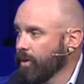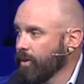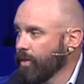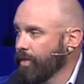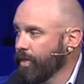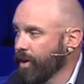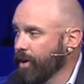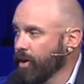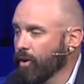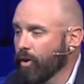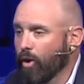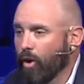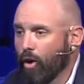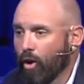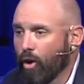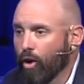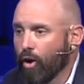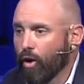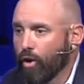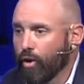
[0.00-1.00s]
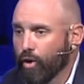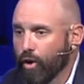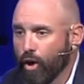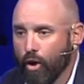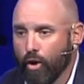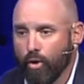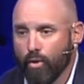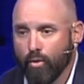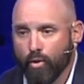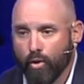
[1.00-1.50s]
There are
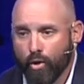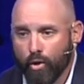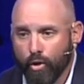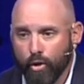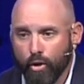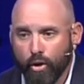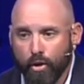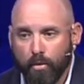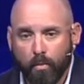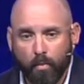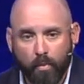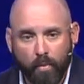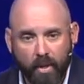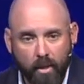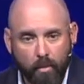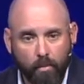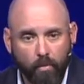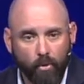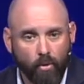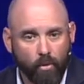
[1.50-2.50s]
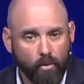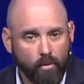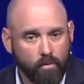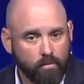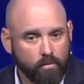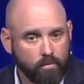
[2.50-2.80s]
no good people.